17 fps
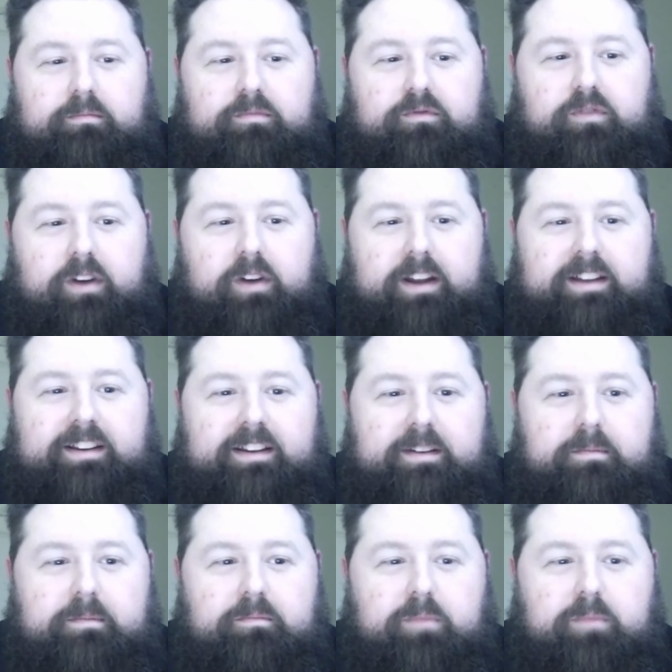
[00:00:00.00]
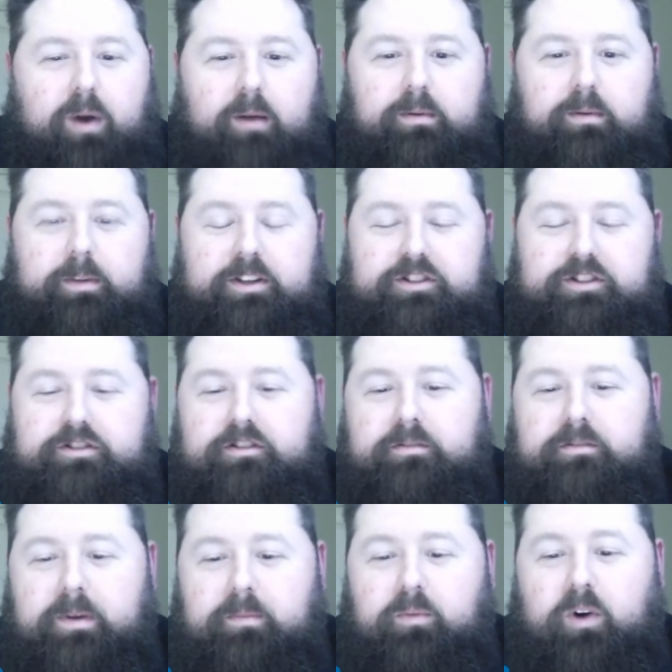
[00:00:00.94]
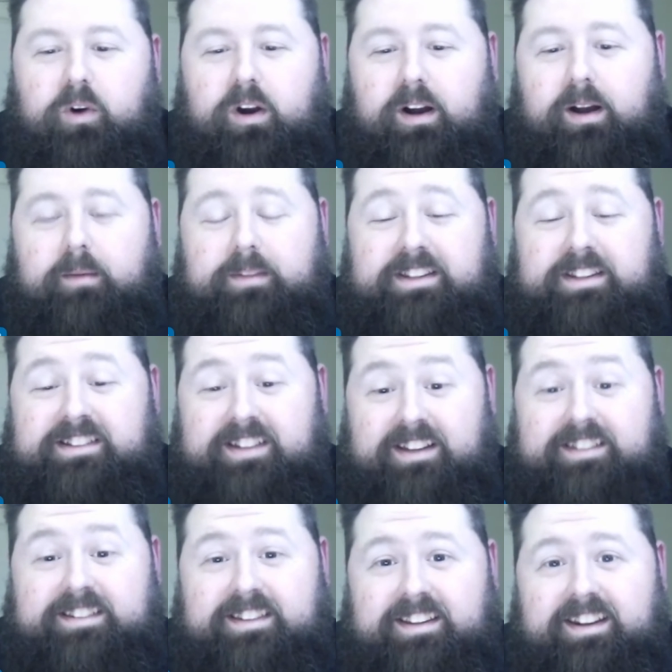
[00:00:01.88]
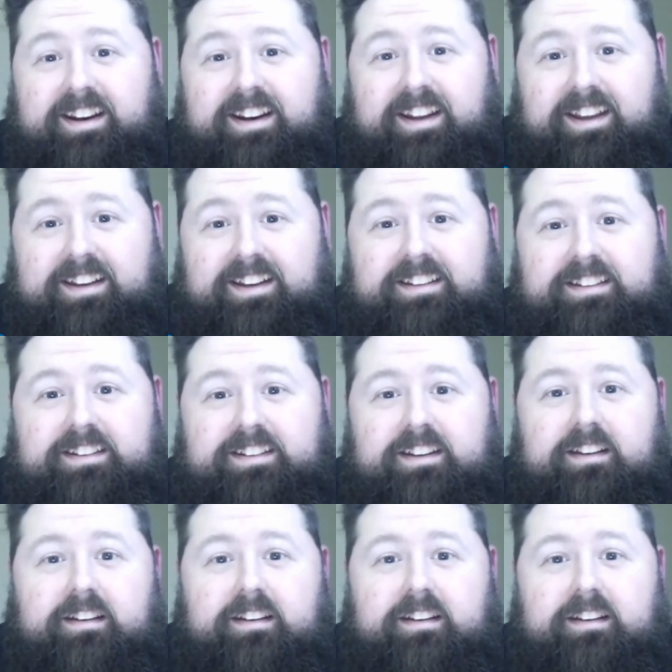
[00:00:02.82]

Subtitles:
frankly, probably should be more common sense than it is.